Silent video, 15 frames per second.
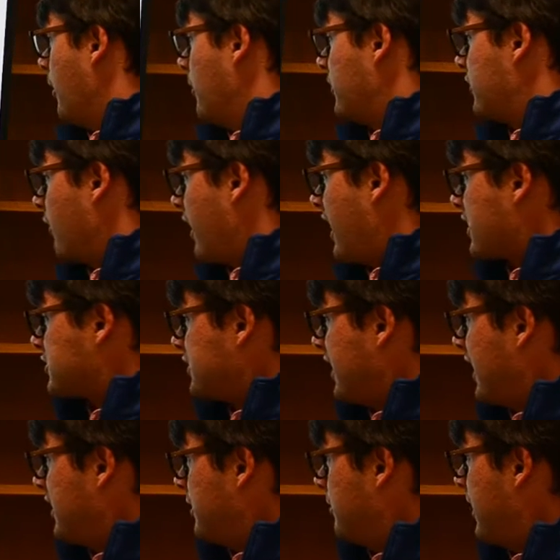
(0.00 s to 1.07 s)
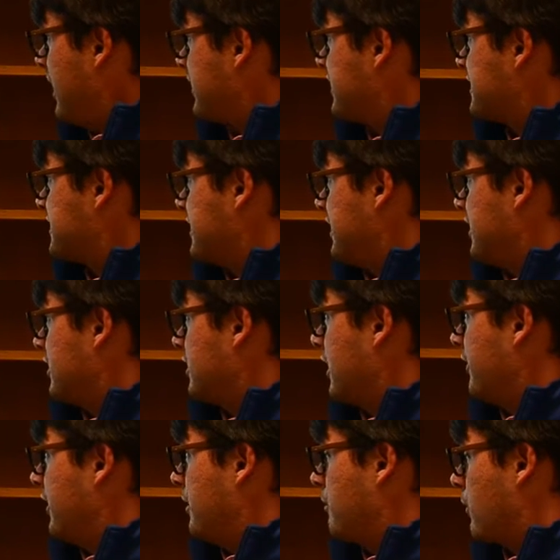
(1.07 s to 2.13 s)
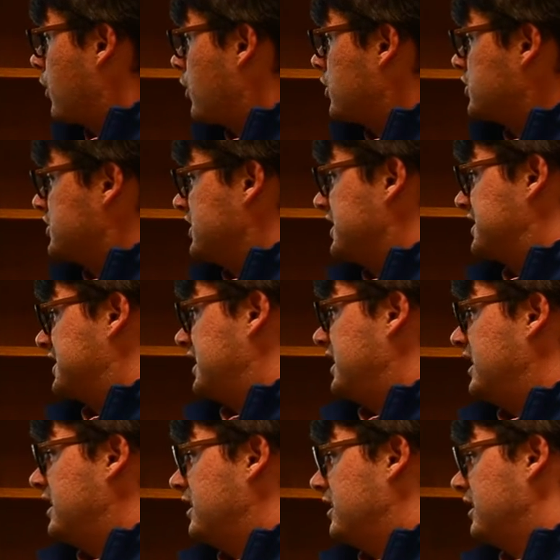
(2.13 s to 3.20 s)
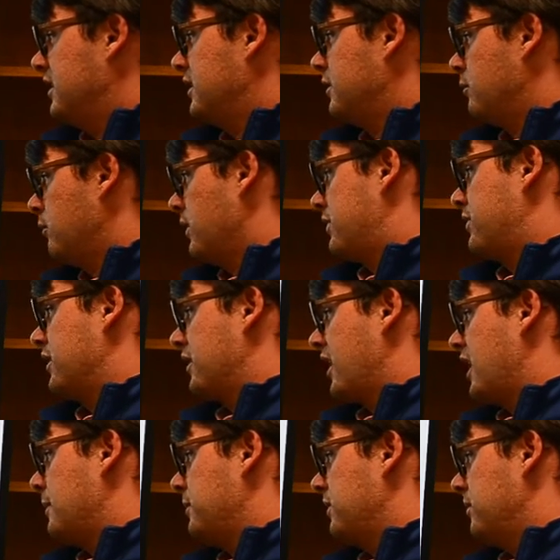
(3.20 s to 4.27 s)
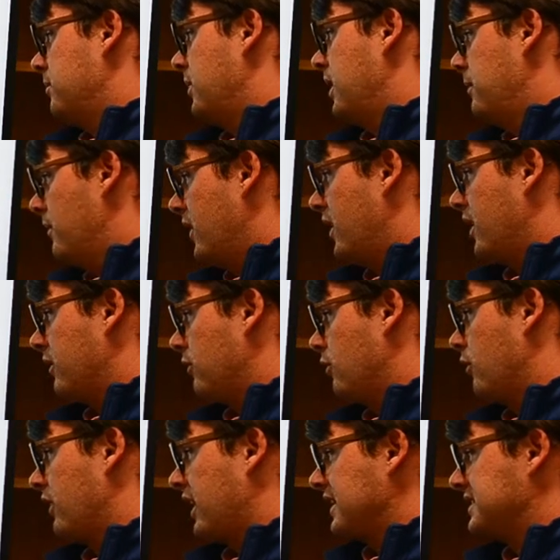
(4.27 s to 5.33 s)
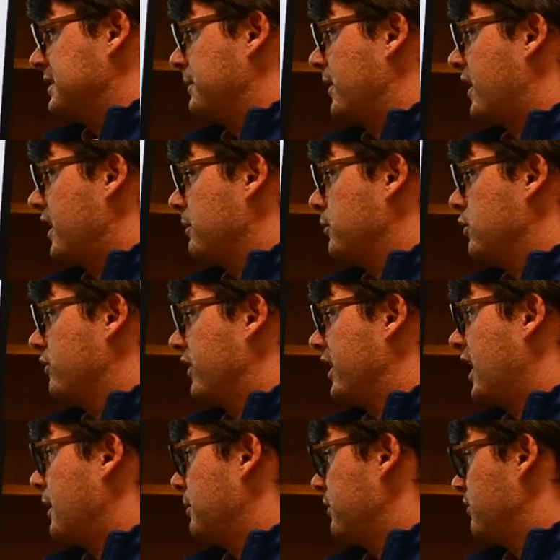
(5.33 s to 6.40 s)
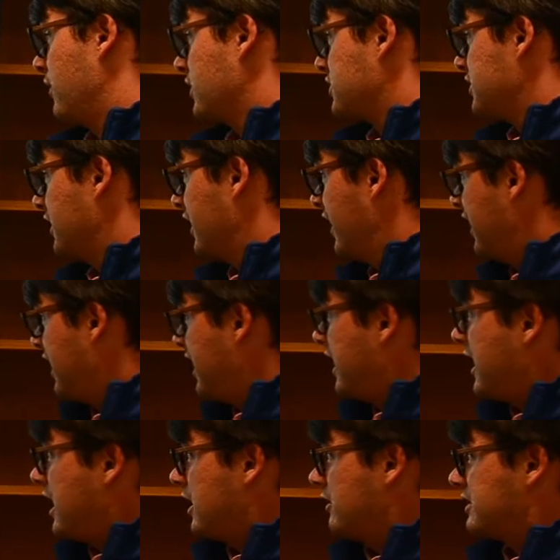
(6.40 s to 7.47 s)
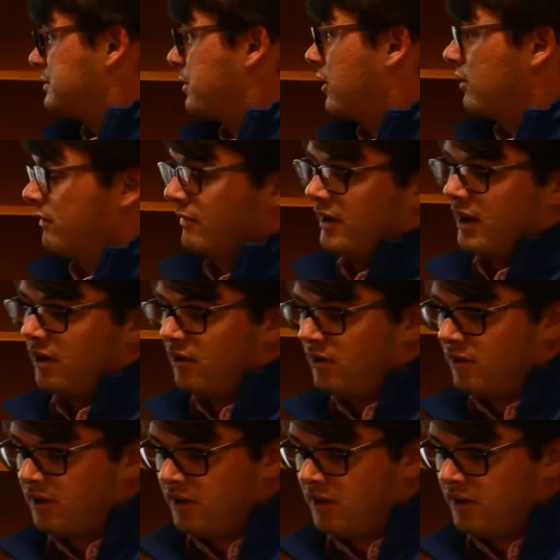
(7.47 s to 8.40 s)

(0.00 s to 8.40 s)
So I actually had to make this gear and then merge this in with the copy and or I guess the body move and copy function into this part file.